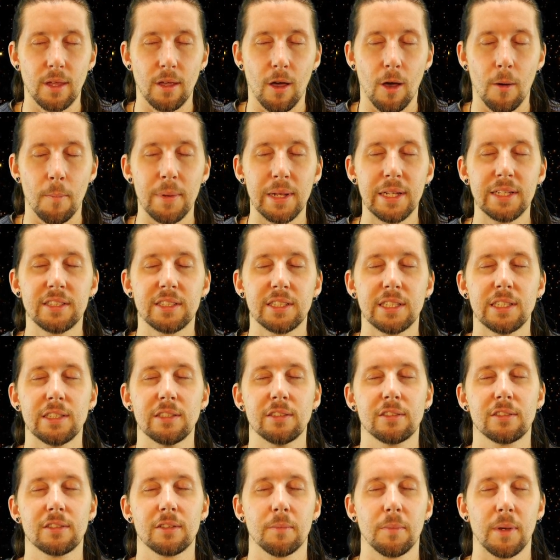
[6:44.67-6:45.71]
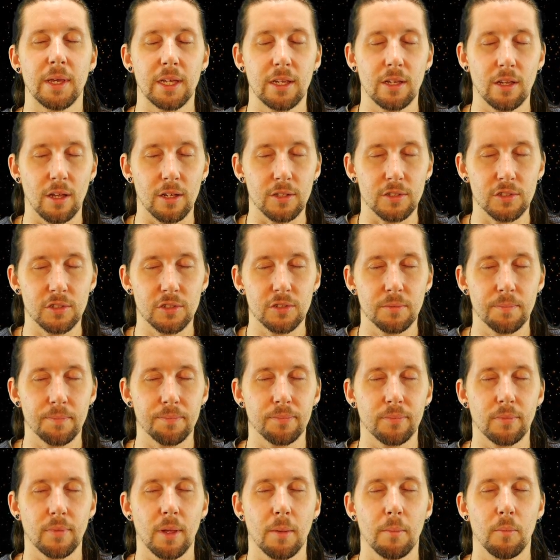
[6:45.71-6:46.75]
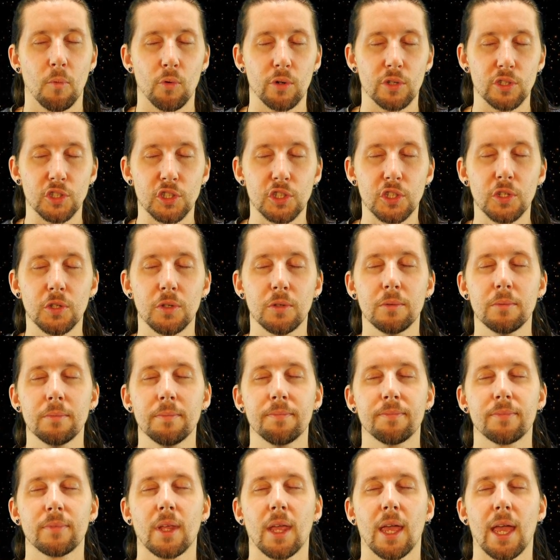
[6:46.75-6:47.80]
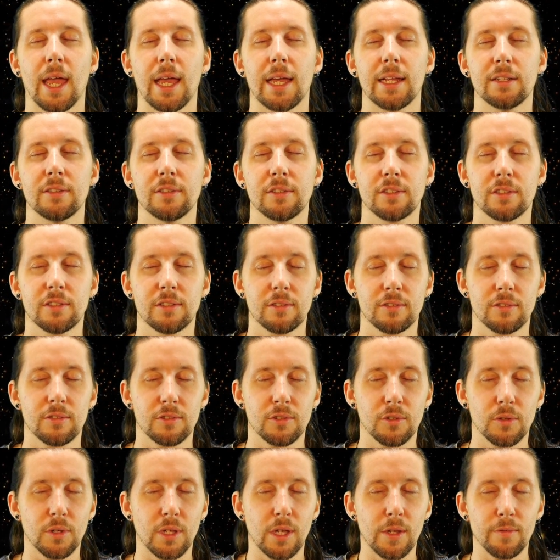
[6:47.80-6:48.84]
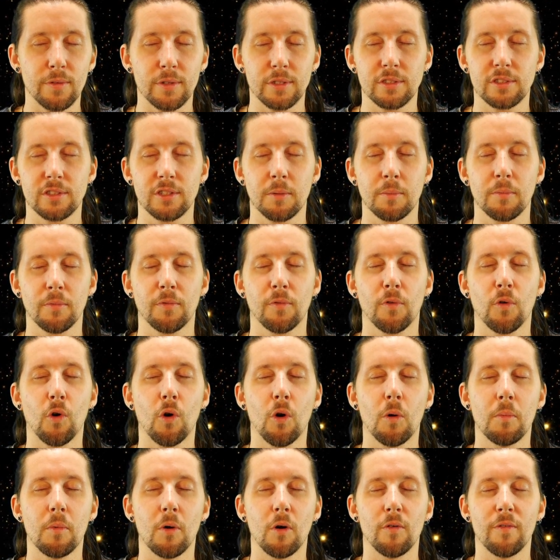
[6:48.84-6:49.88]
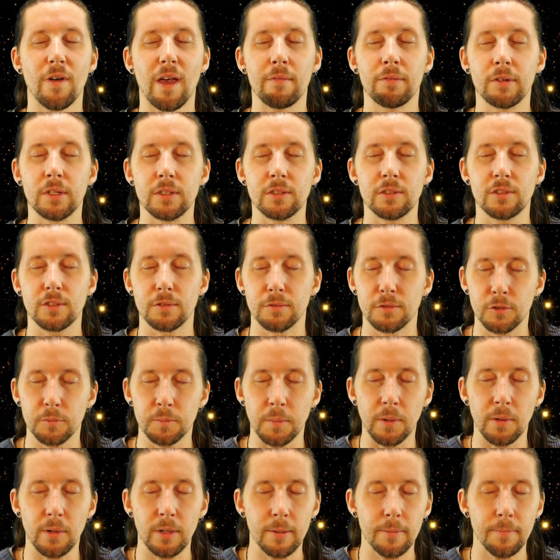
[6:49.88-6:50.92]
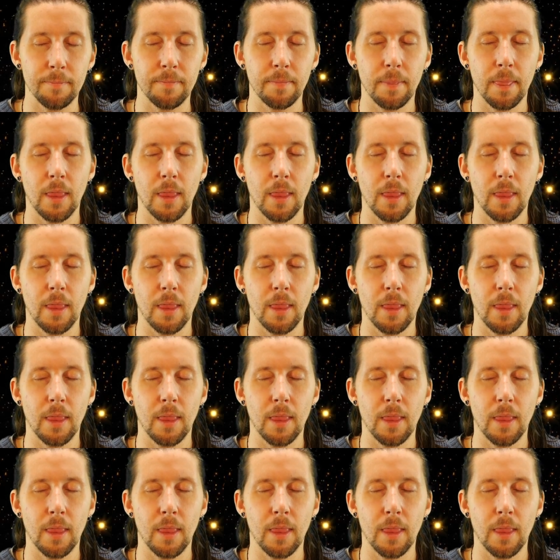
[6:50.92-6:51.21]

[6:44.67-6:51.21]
abilities to make us more in tune and to give us some form of evidence of spirit."